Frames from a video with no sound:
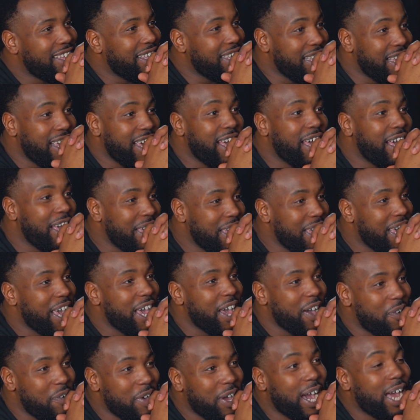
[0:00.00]
We
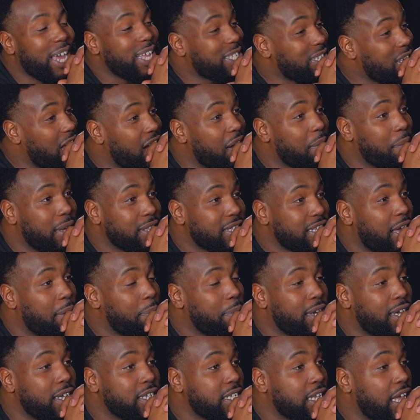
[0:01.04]
gotta talk about that
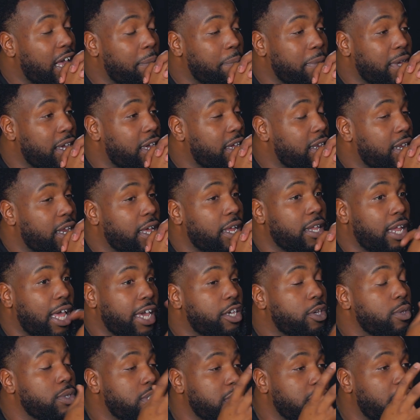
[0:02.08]
because I mean, like
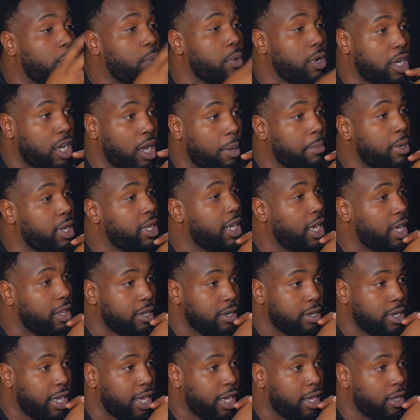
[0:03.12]
you said, we're coming together
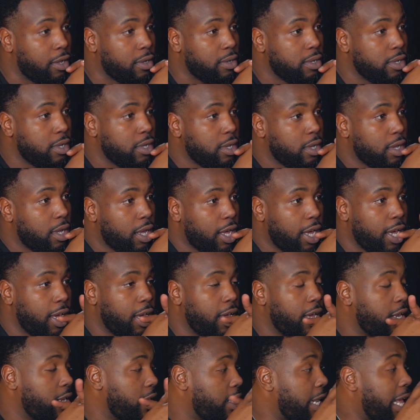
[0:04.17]
now,
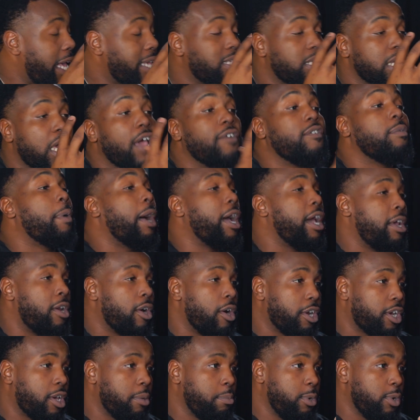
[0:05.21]
and that's everybody in our
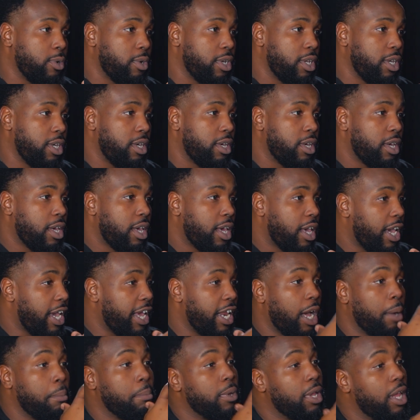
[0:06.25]
community. Right. And
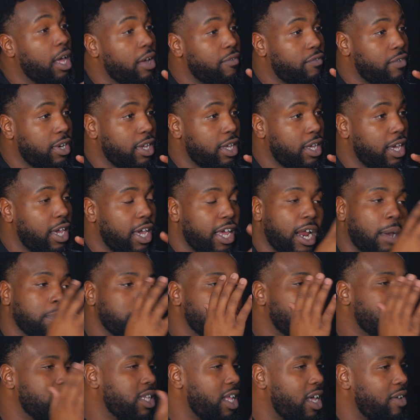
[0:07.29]
I'm loving it, and I'm
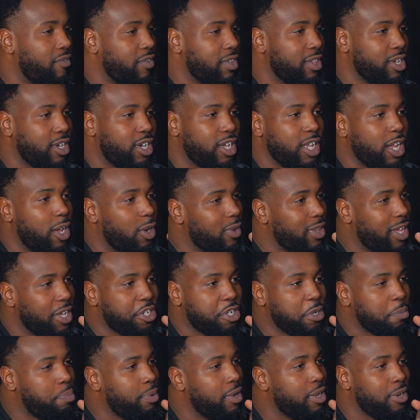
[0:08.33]
just loving the glow that
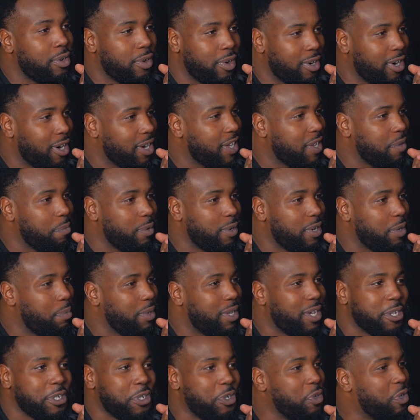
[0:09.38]
you're putting on our community
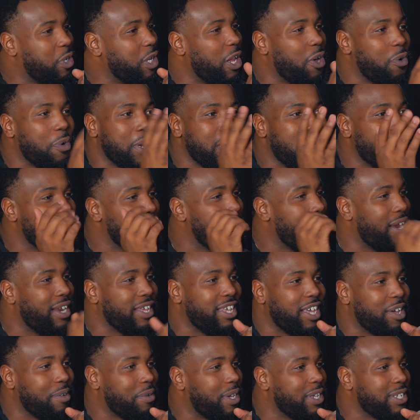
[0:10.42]
because you glowing everybody
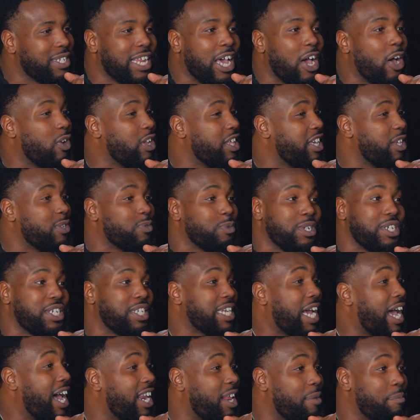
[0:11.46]
up. Because not only is we
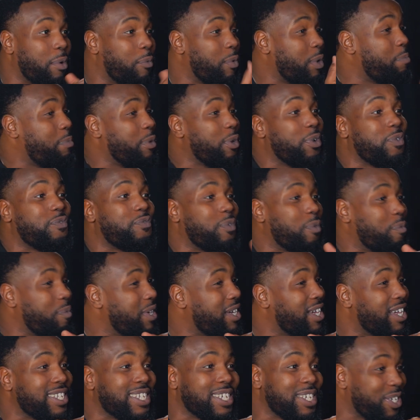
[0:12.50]
shining, but we beautiful
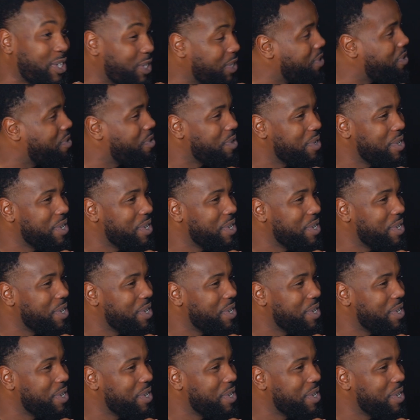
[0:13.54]
because of you.